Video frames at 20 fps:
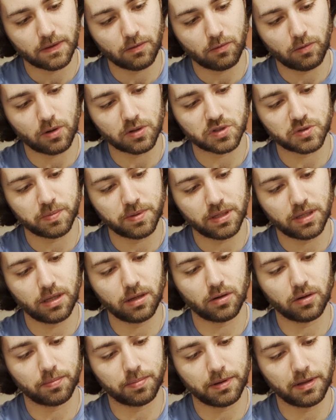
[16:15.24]
While
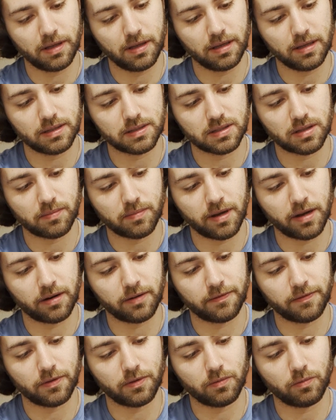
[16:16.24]
speaking or playing into the
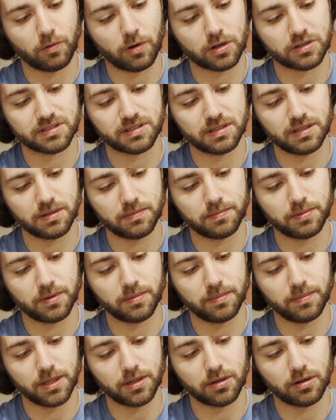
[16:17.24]
microphone, watch the
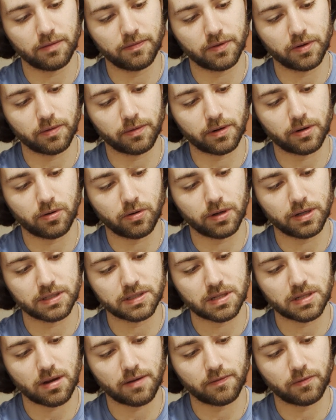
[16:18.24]
input meter of your recording
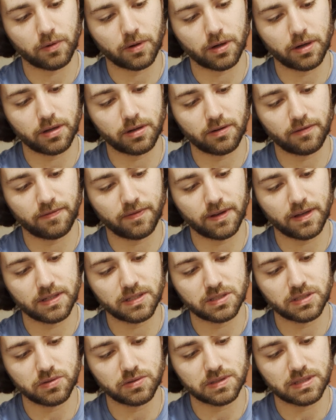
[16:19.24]
software
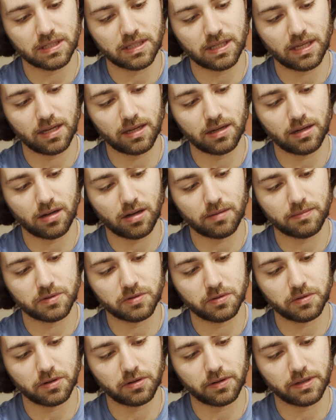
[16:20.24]
interface. Use the gain knob
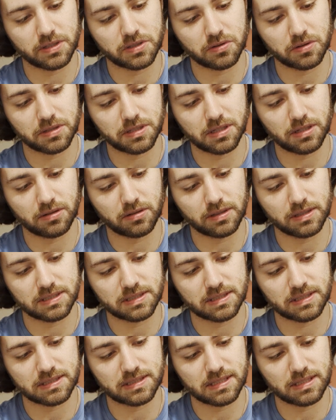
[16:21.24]
to increase or decrease
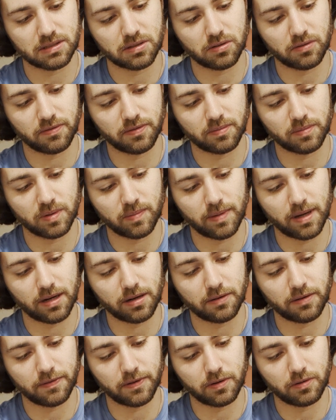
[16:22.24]
the signal from the
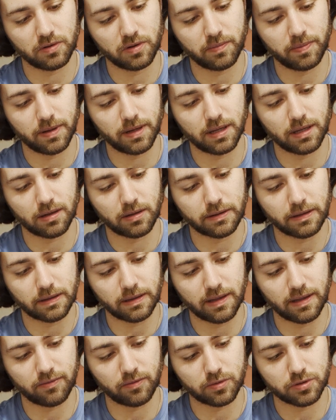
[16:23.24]
microphone depending on the
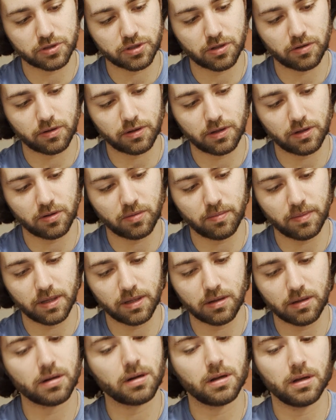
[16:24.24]
level shown in your
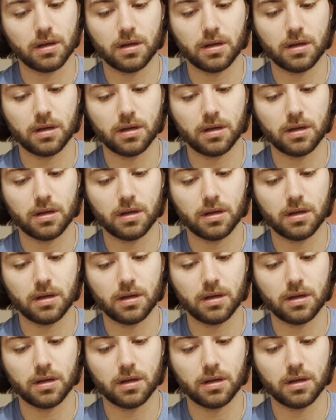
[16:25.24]
meter.